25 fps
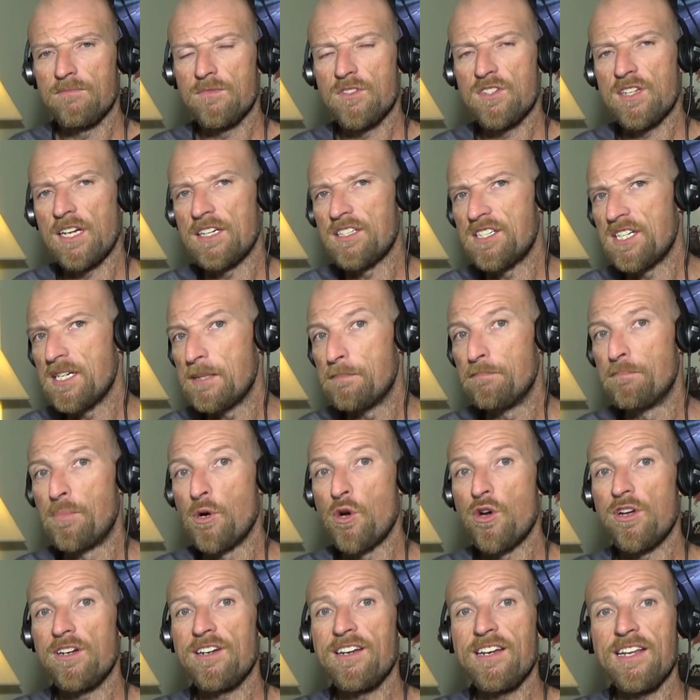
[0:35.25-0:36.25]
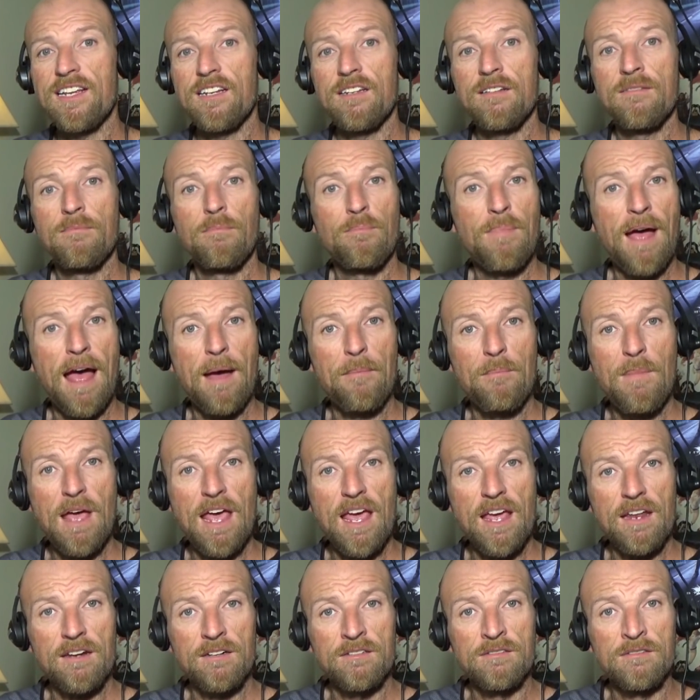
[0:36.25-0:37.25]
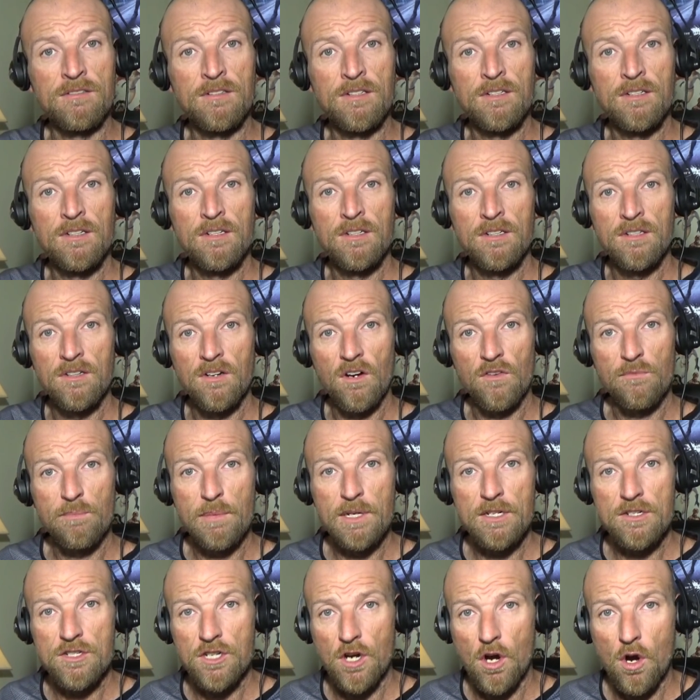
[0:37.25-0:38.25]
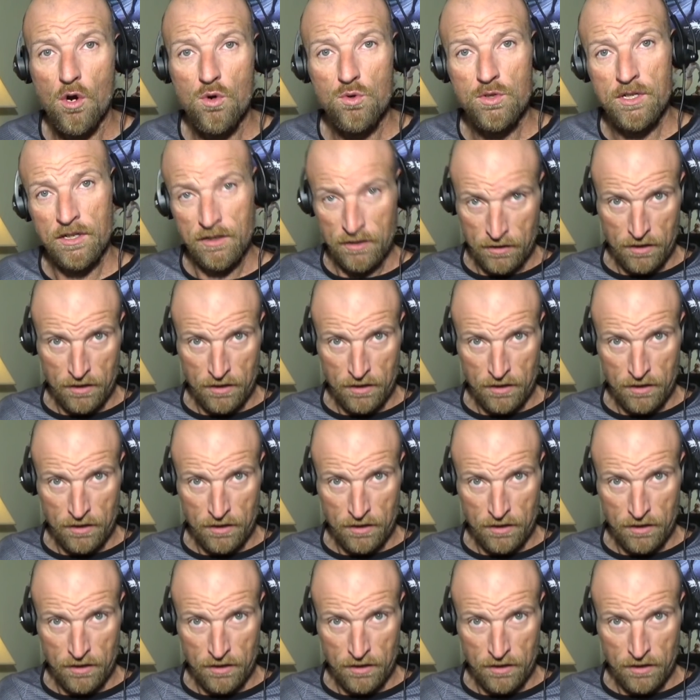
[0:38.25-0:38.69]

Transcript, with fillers: say, Tim Burton-y Batman, I've been told,